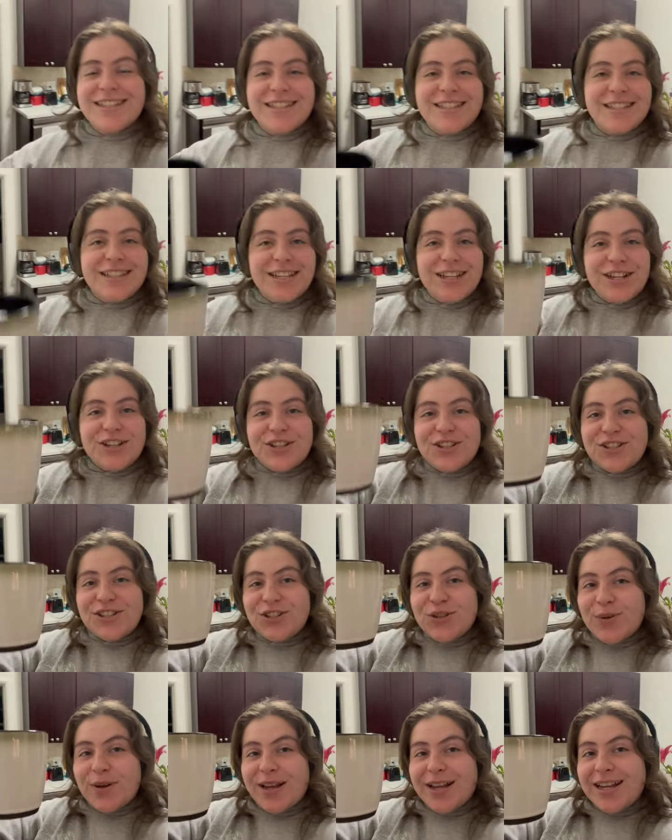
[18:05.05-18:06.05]

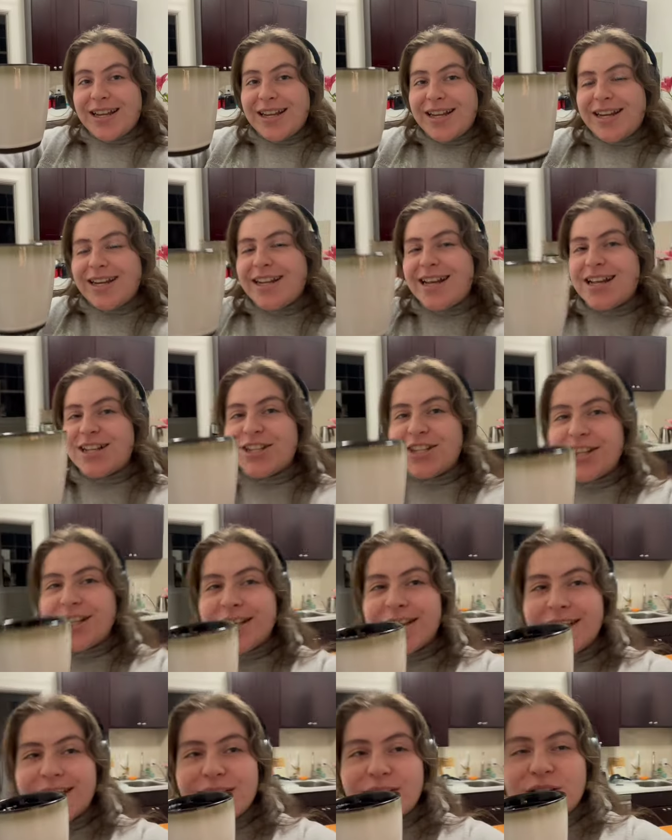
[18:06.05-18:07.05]
Cheers to a clean
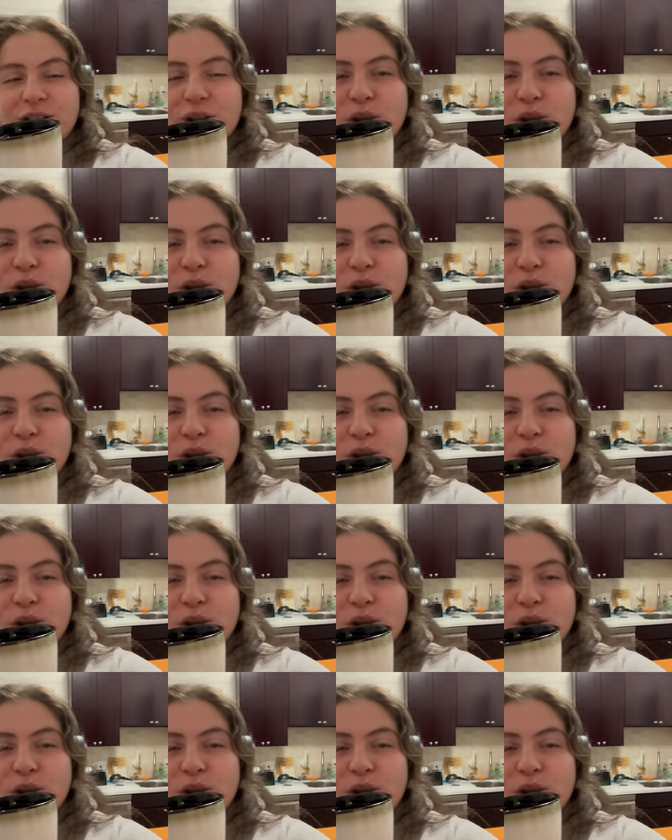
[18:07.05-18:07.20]
kitchen.